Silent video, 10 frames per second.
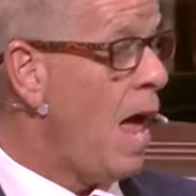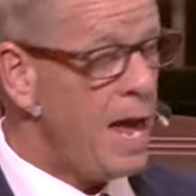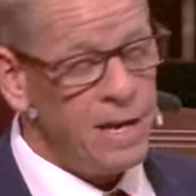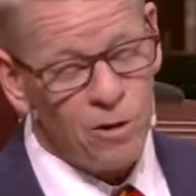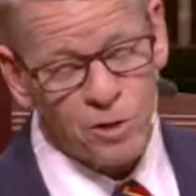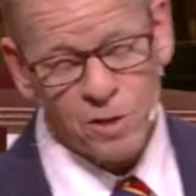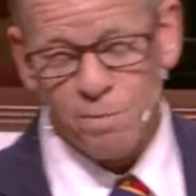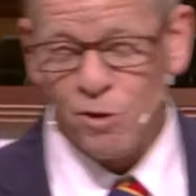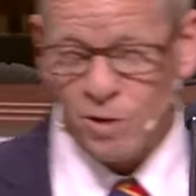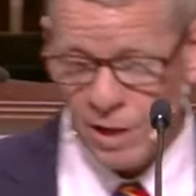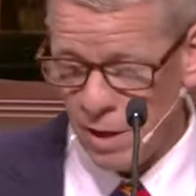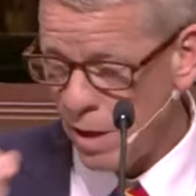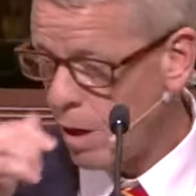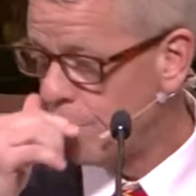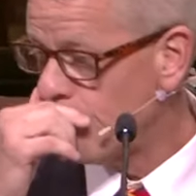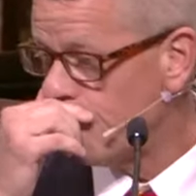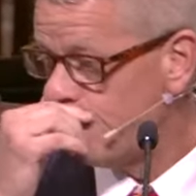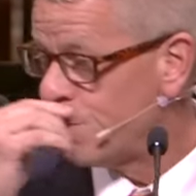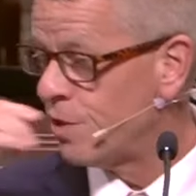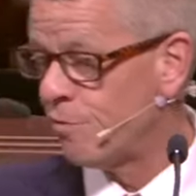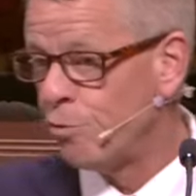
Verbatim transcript: And here's the beauty of our vision of